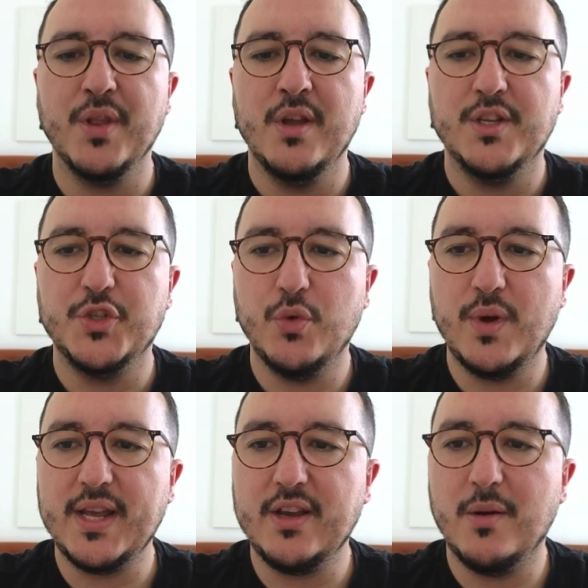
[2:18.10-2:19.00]
So
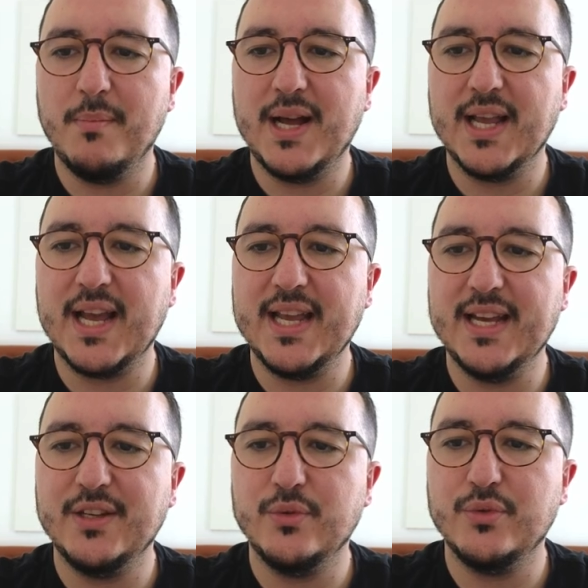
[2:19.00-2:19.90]
when I come back, I
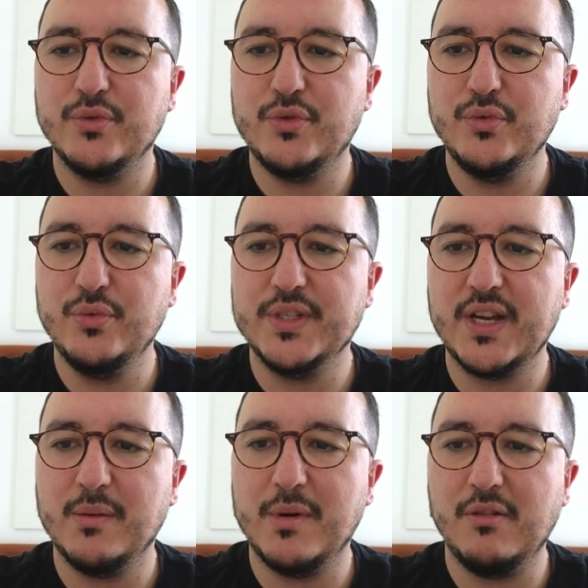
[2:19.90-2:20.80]
got those two
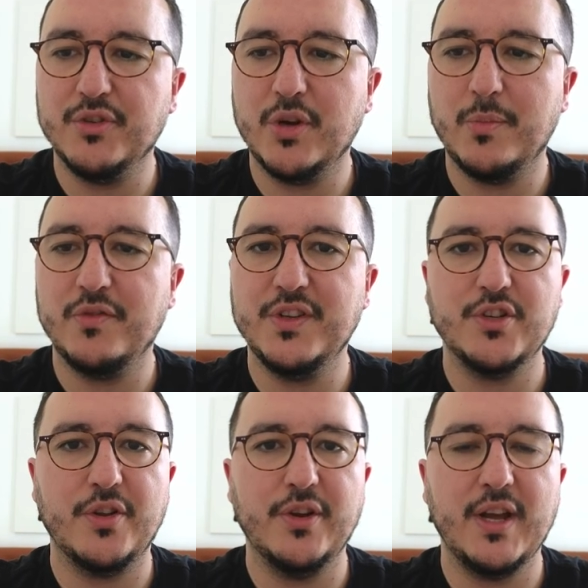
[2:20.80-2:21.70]
sidebars on top of
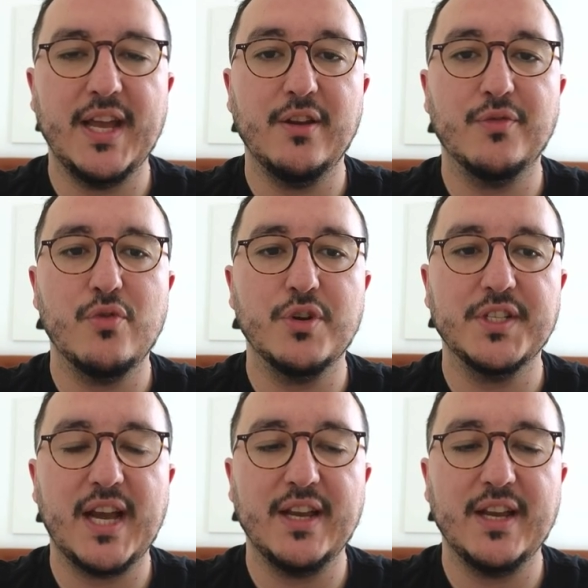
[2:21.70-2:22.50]
each other, and of course, I